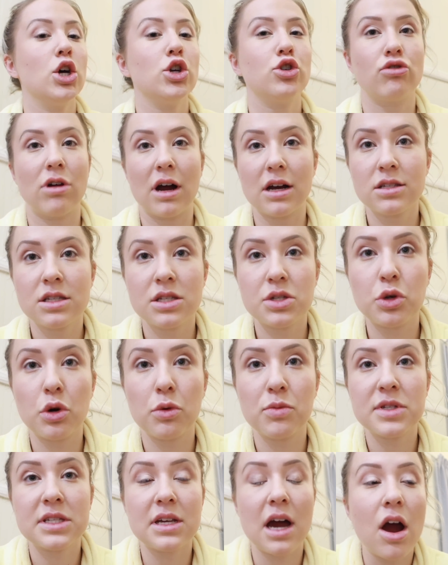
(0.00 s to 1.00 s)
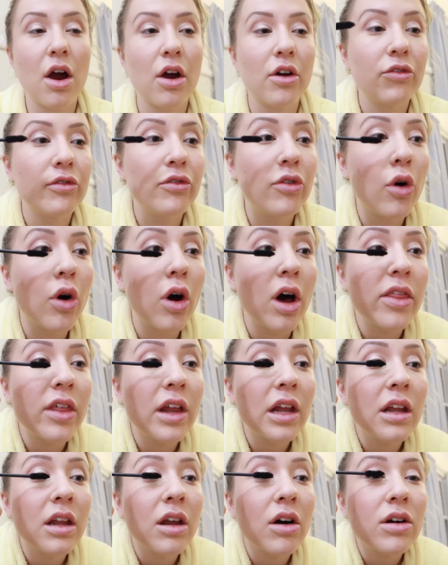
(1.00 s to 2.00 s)
drugstore mascara for
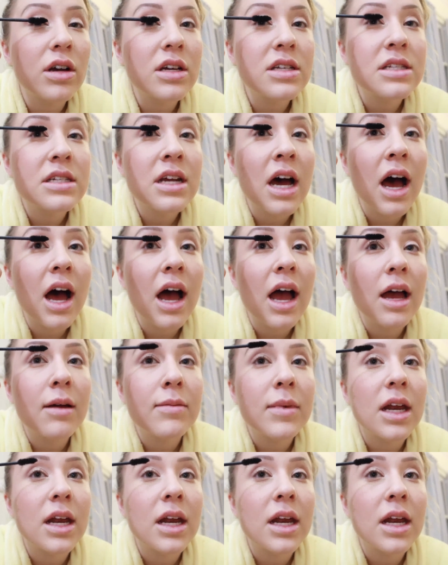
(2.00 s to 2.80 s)
the longest time,